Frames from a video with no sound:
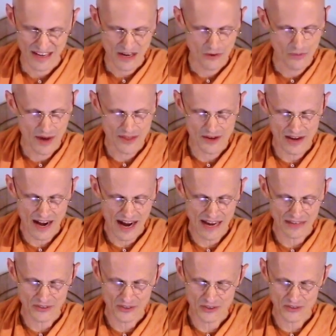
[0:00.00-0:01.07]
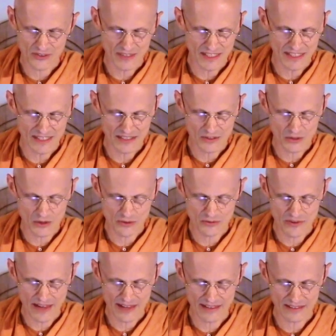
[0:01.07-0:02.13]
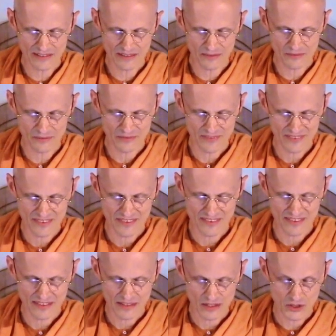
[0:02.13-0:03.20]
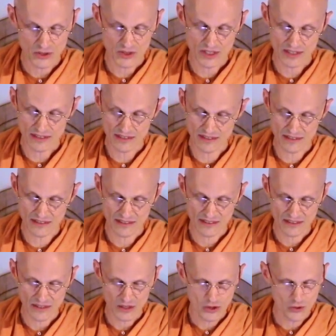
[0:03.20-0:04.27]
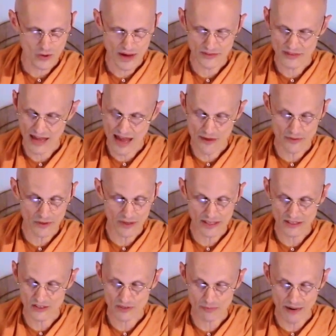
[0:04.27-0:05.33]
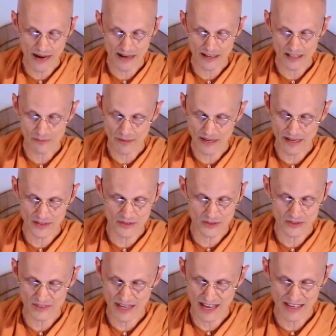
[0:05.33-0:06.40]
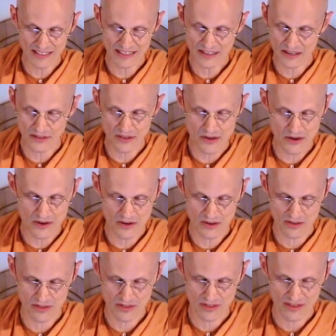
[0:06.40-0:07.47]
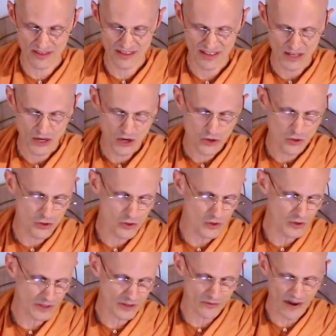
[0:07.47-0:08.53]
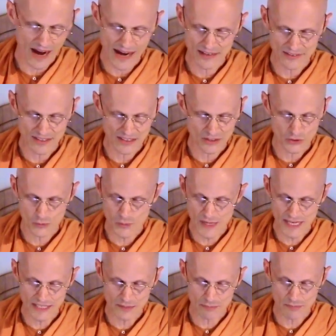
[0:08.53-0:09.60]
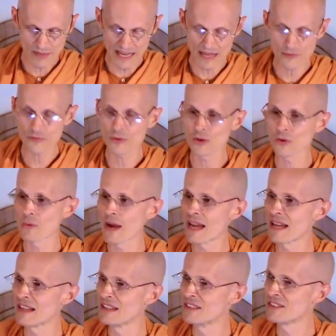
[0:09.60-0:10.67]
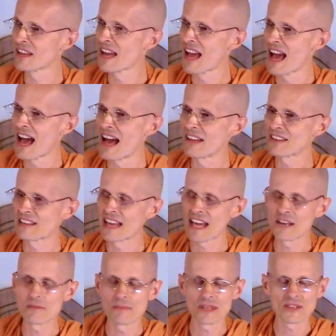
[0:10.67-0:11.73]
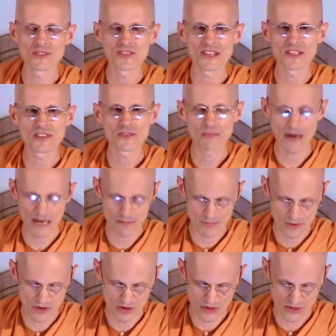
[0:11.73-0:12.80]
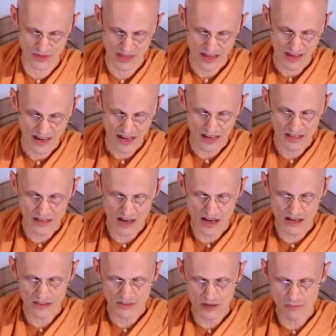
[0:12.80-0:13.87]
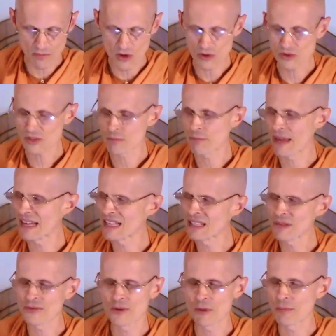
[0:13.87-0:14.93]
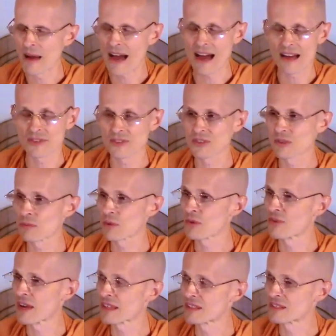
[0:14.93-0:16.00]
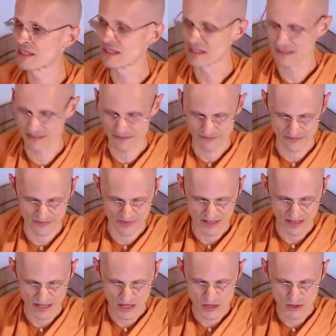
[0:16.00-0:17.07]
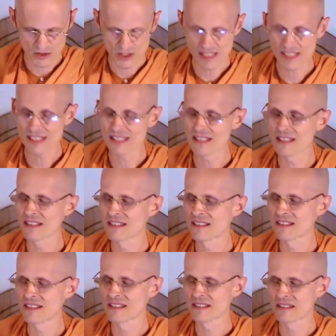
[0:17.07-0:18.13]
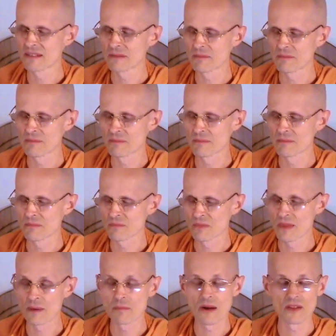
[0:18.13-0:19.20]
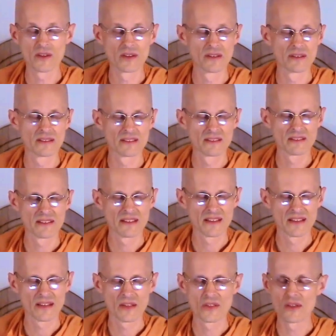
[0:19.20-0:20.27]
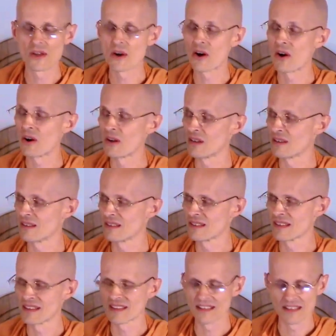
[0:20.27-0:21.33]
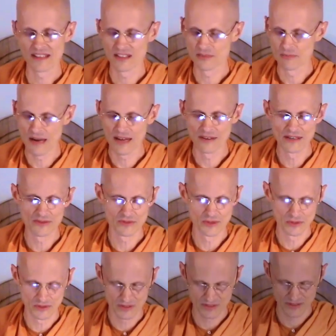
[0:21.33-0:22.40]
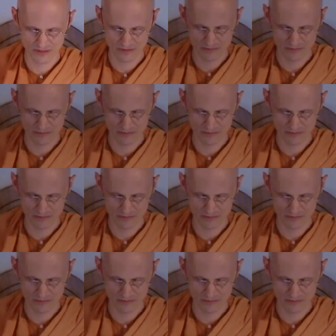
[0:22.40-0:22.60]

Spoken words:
Whether I succeed or fail, she, who has ever inspired my understanding on the earth, who, devising sweet, playful ways, has led me since my birth along the most painful paths to perfection. She, the Mother, the All, is my refuge.